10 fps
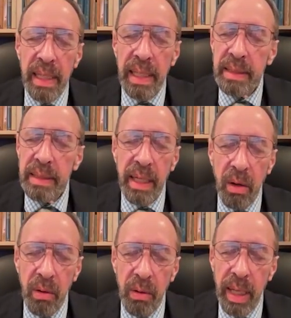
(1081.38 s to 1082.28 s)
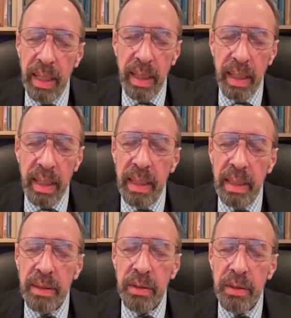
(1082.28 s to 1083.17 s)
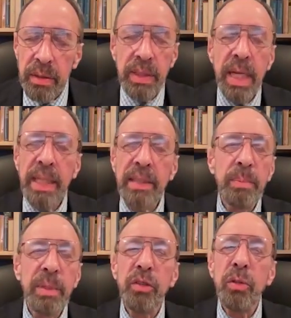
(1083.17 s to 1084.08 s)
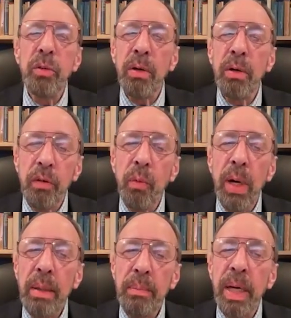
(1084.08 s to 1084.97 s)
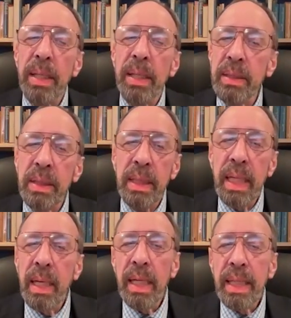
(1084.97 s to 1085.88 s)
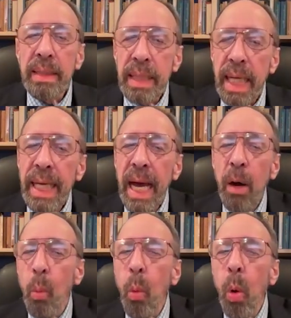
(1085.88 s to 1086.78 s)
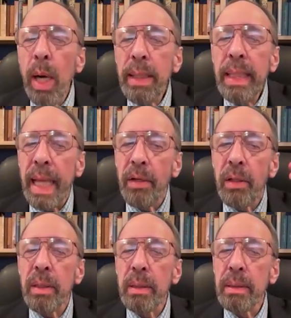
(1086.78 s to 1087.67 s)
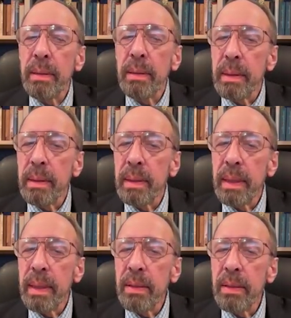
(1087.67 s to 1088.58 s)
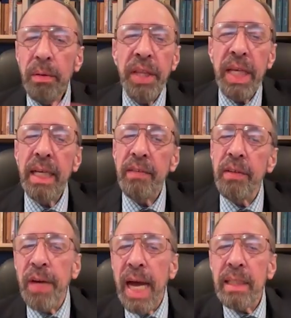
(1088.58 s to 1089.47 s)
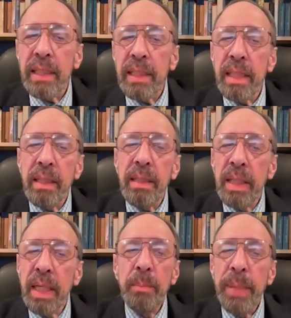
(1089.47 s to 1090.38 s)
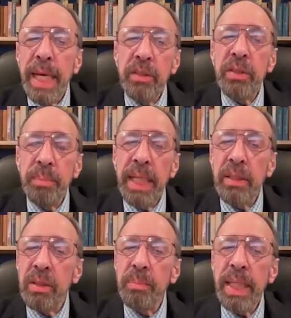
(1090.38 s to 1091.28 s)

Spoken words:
and I say, okay, so as not to be too overwhelmed by this, take out one letter. Don't think of the fact that there are pages and pages